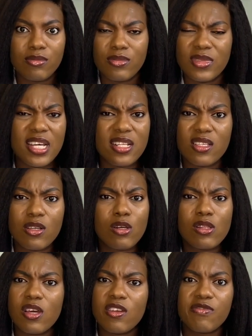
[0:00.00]
That's a whole
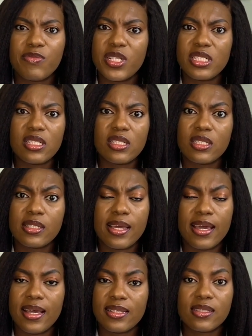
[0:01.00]
lot of money.
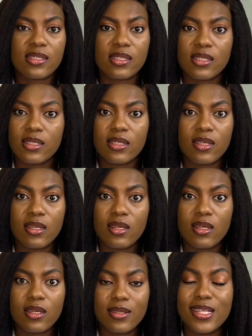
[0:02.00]
Yes,
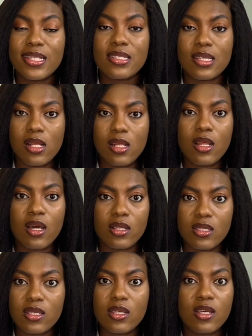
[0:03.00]
it's a lot.
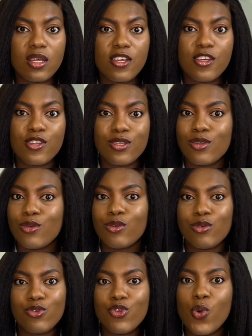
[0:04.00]
So
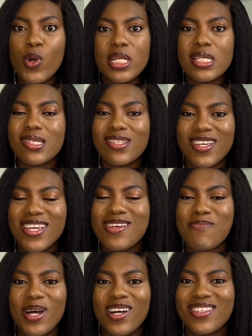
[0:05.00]
no one is talking
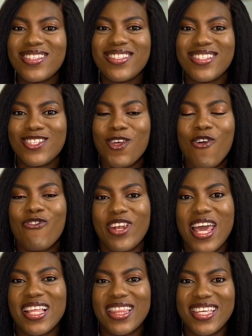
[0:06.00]
about stuff
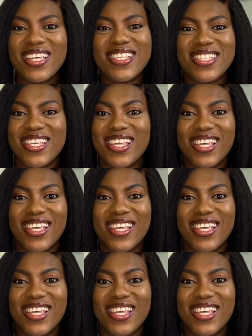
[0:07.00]
like this.